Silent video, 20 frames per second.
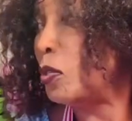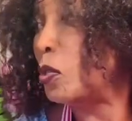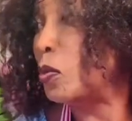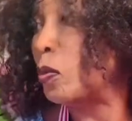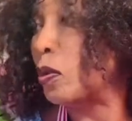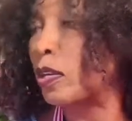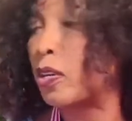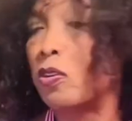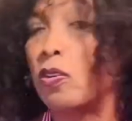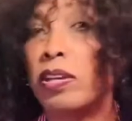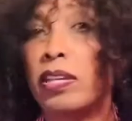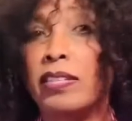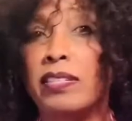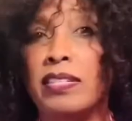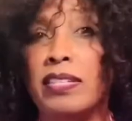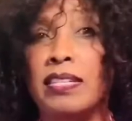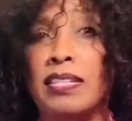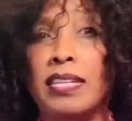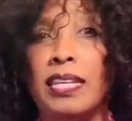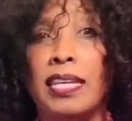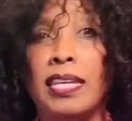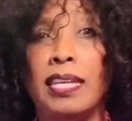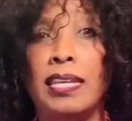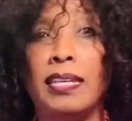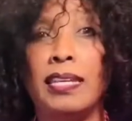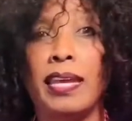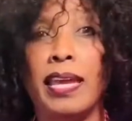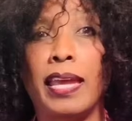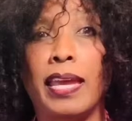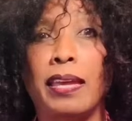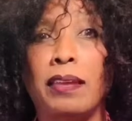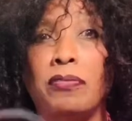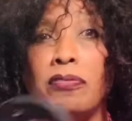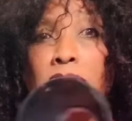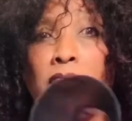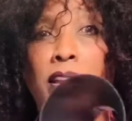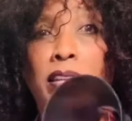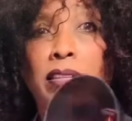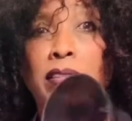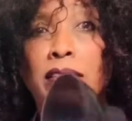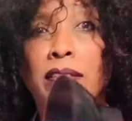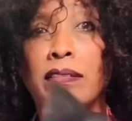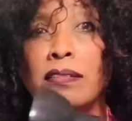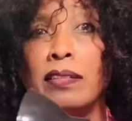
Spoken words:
going to need a funnel.